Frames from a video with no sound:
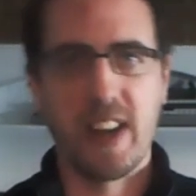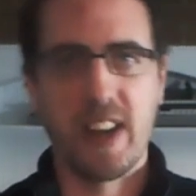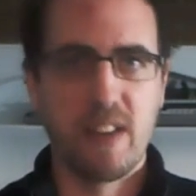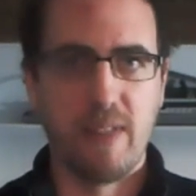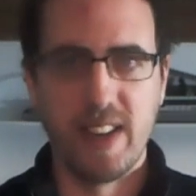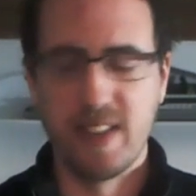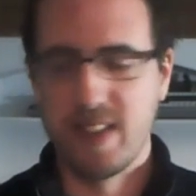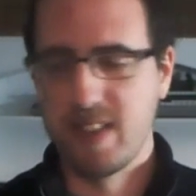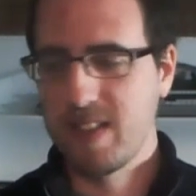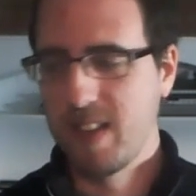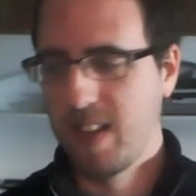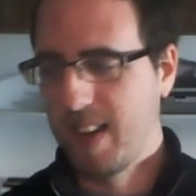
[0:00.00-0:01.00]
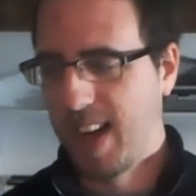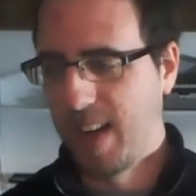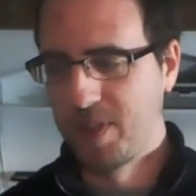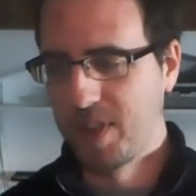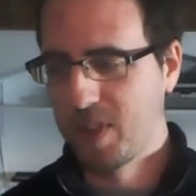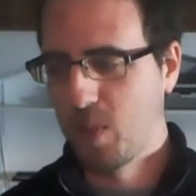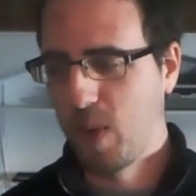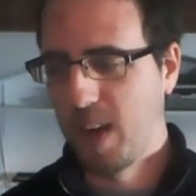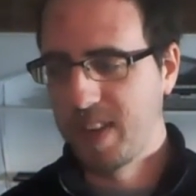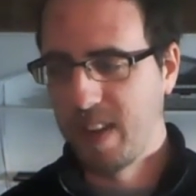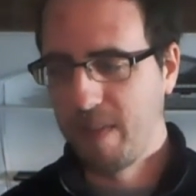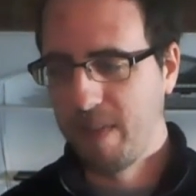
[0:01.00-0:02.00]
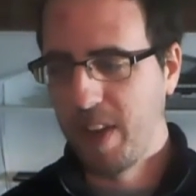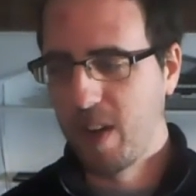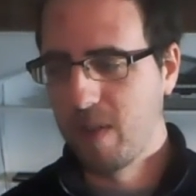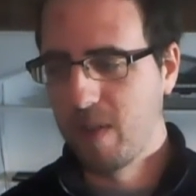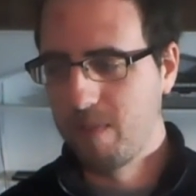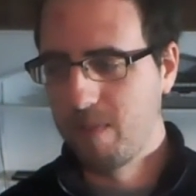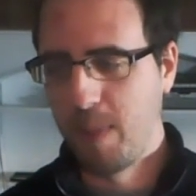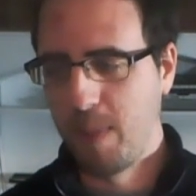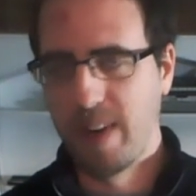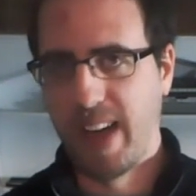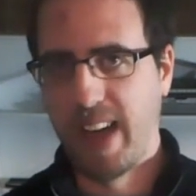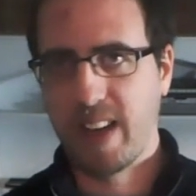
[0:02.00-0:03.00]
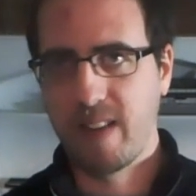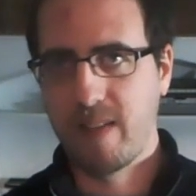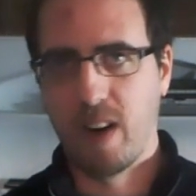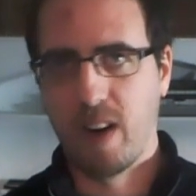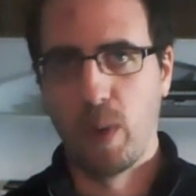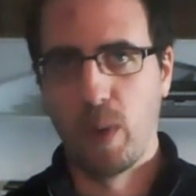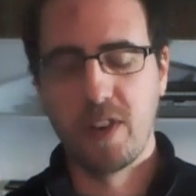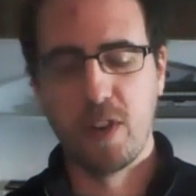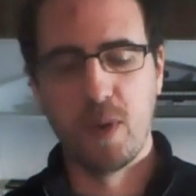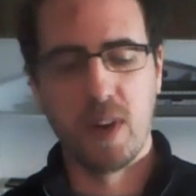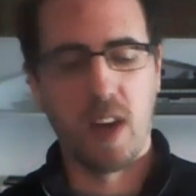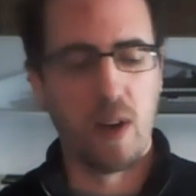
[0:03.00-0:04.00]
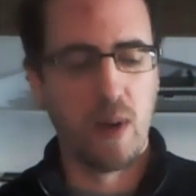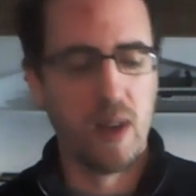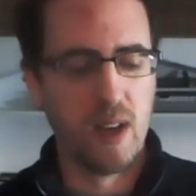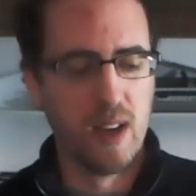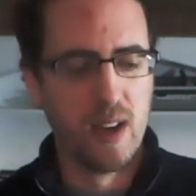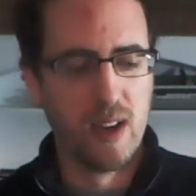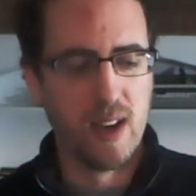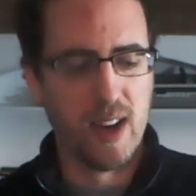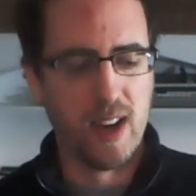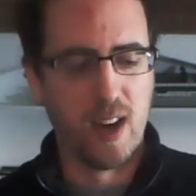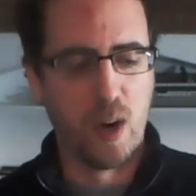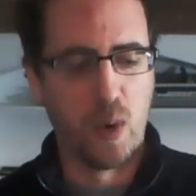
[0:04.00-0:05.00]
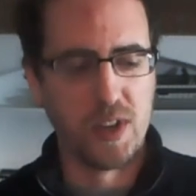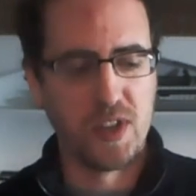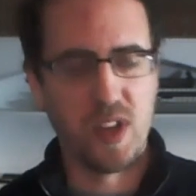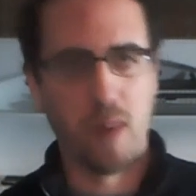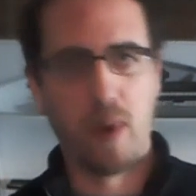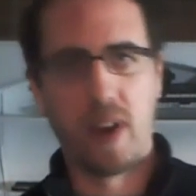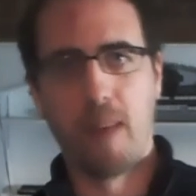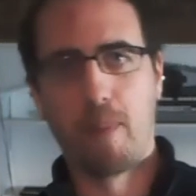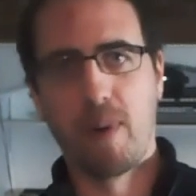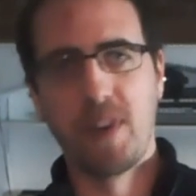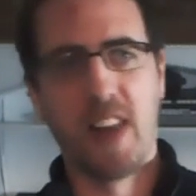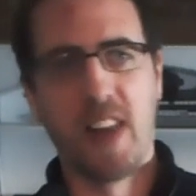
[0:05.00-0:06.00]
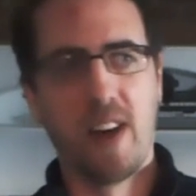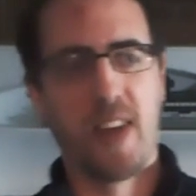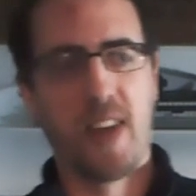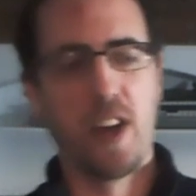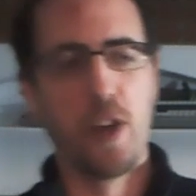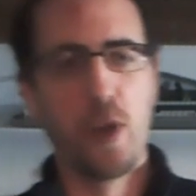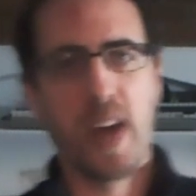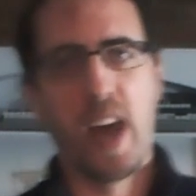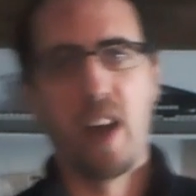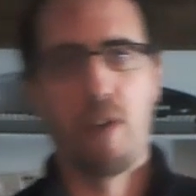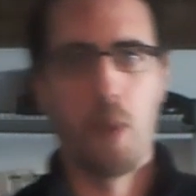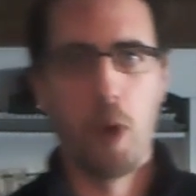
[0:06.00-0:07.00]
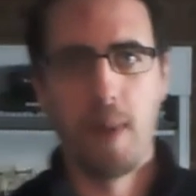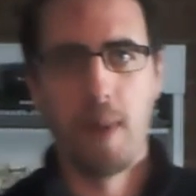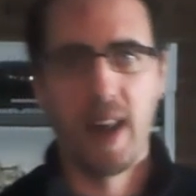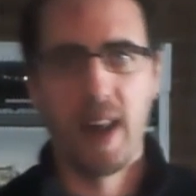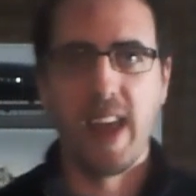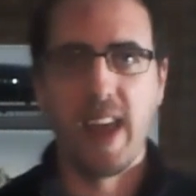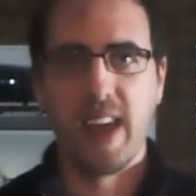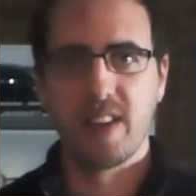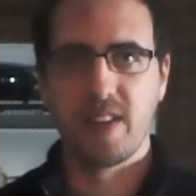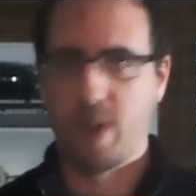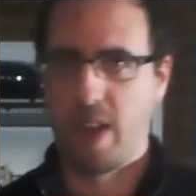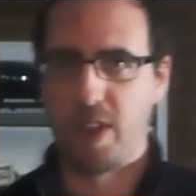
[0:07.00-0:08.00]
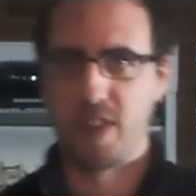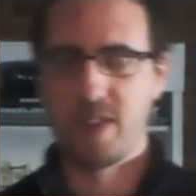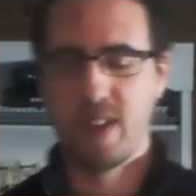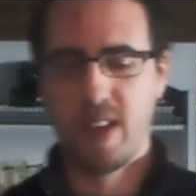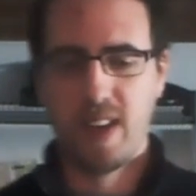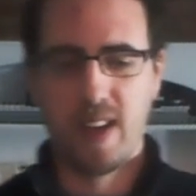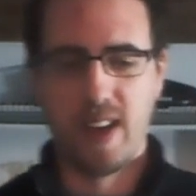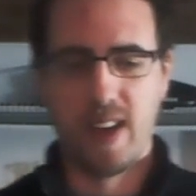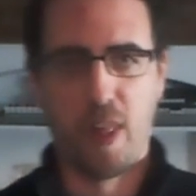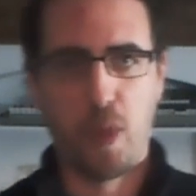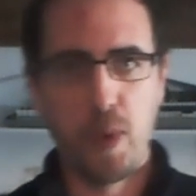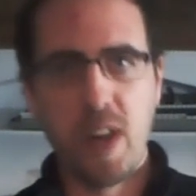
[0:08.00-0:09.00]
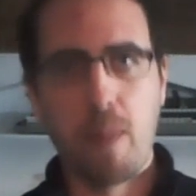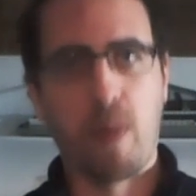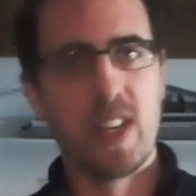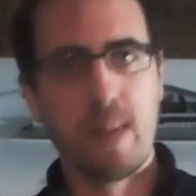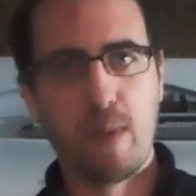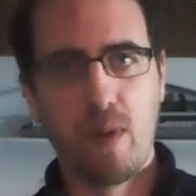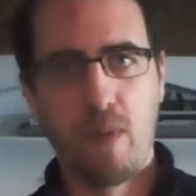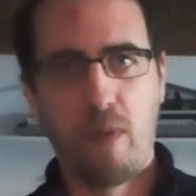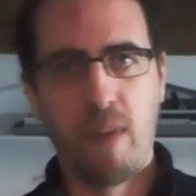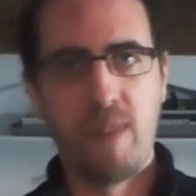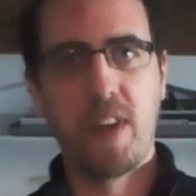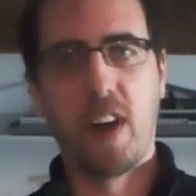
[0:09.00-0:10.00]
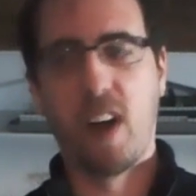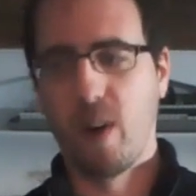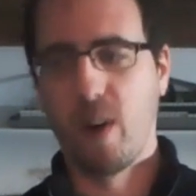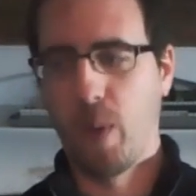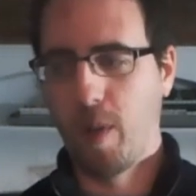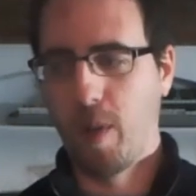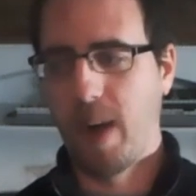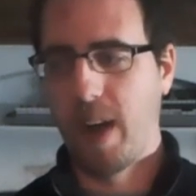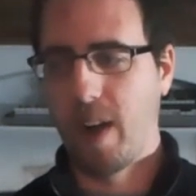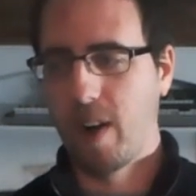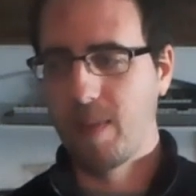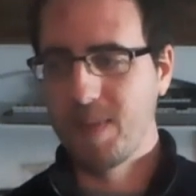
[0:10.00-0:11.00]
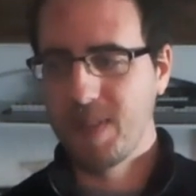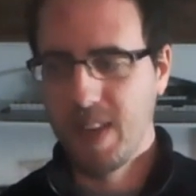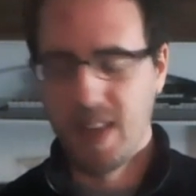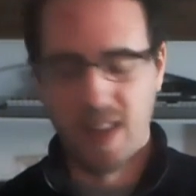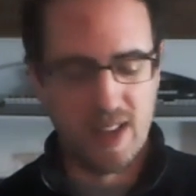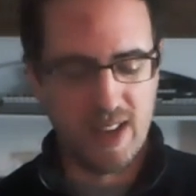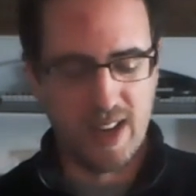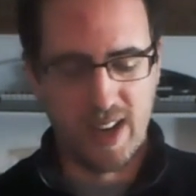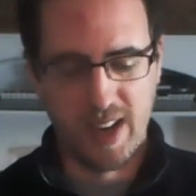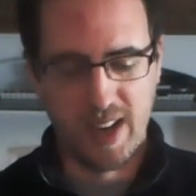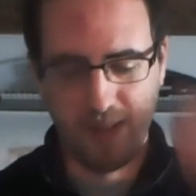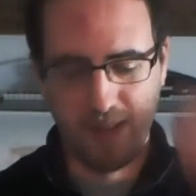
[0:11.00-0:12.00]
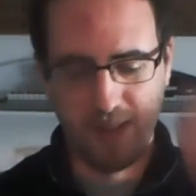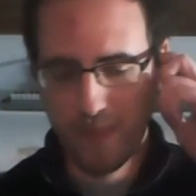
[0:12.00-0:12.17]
devices. I was just watching a video maybe like a week or two ago uh, where someone had printed out like a new kind of robot hand, one of these uh, 3D printable, $50 robot arms. Um,